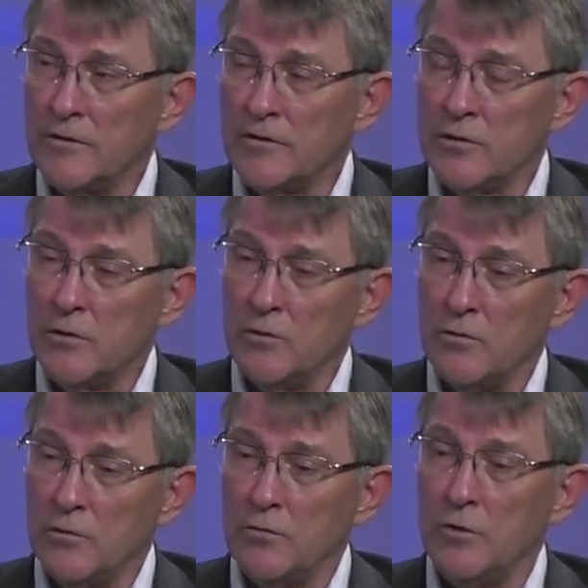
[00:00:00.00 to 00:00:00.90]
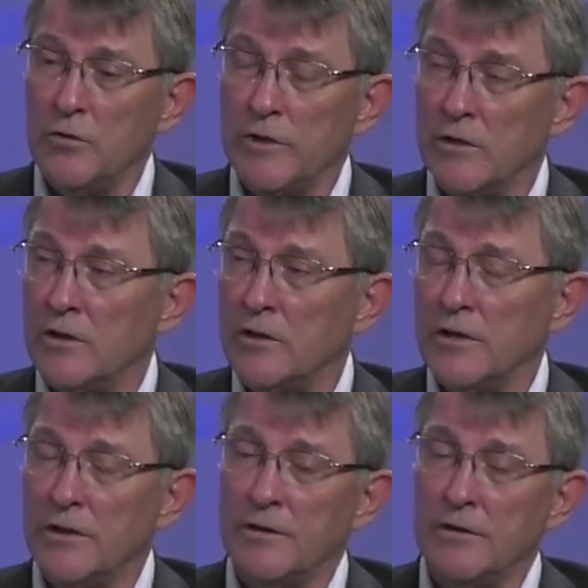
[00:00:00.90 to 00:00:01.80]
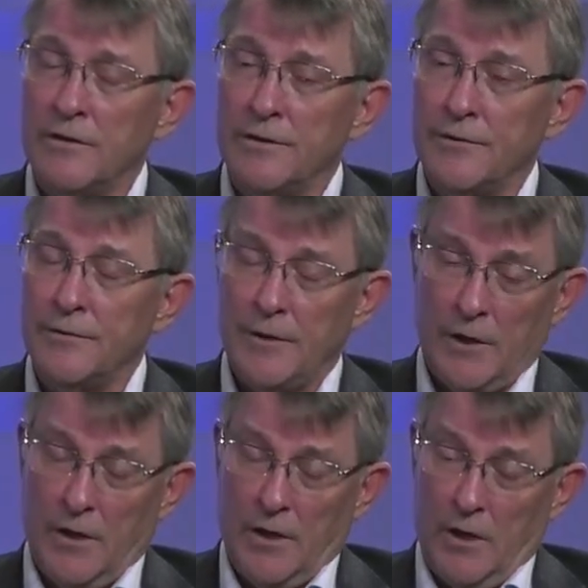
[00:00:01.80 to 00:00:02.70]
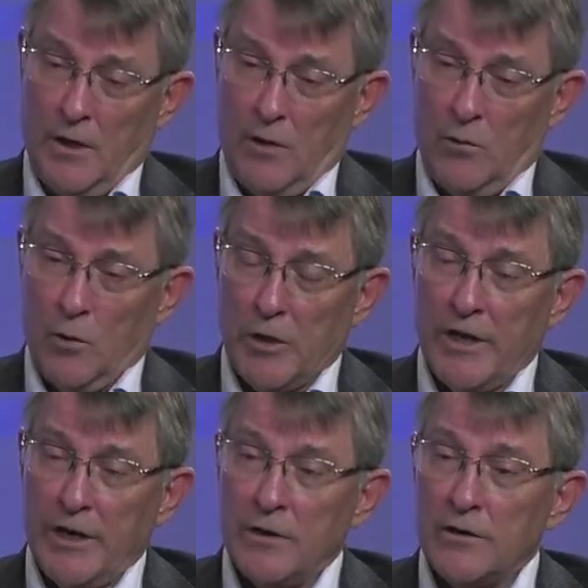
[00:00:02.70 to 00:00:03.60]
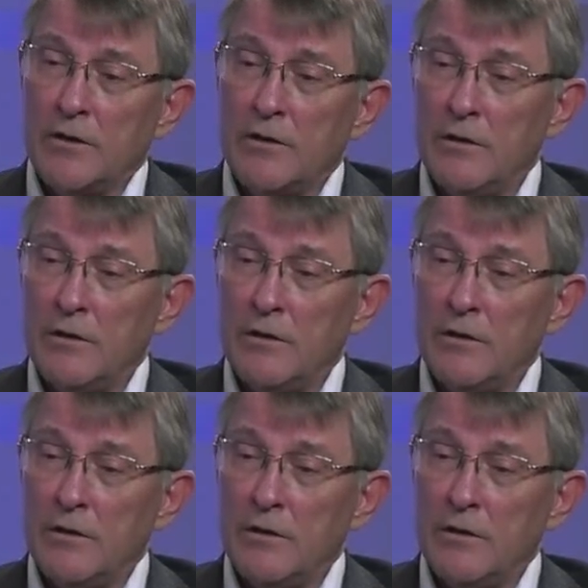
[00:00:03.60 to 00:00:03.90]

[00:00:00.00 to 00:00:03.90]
So we're moving along, and we're planning on